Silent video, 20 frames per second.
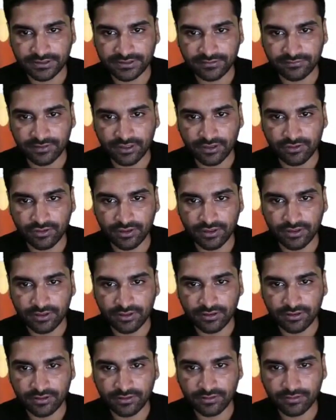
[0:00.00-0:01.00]
a good
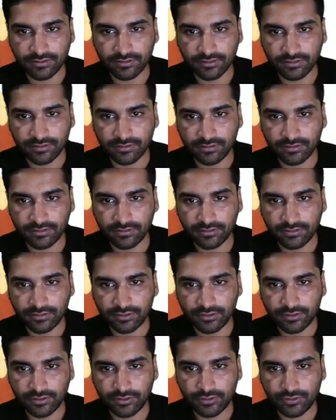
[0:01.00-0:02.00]
tooth
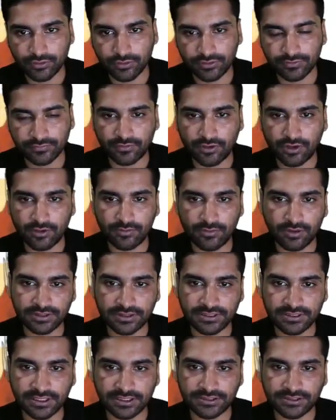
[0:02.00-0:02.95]
form or structured